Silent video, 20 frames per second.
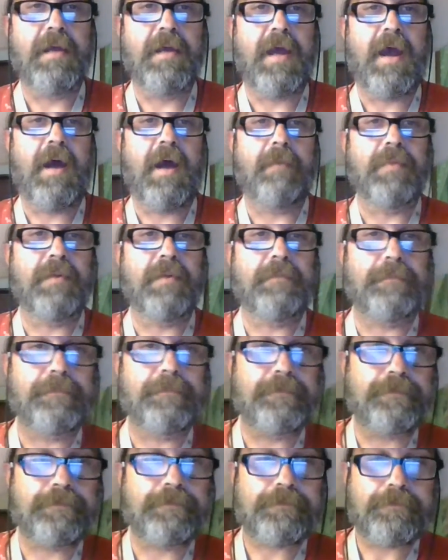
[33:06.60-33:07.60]
it happen?
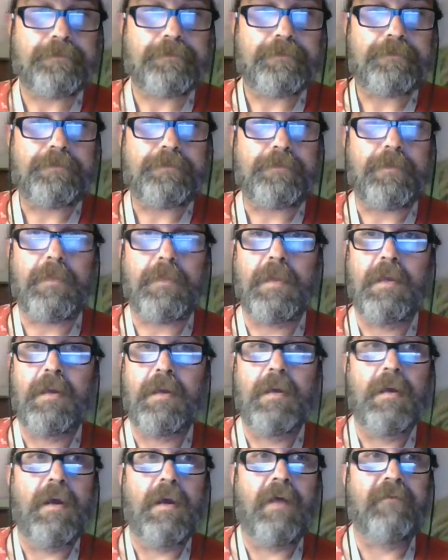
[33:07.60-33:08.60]

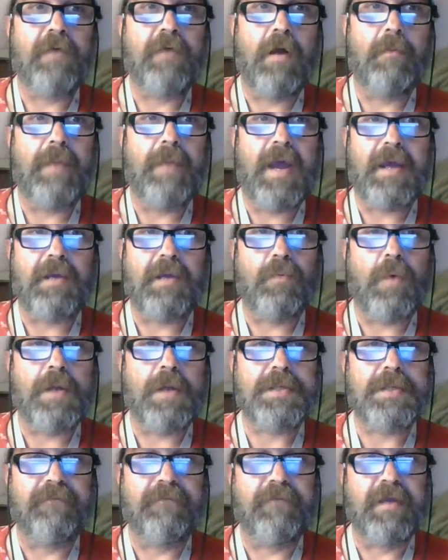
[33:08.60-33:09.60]
I've gone back and
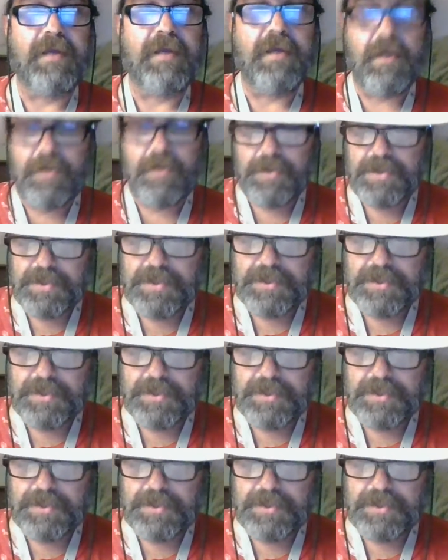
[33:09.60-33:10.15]
watched the videos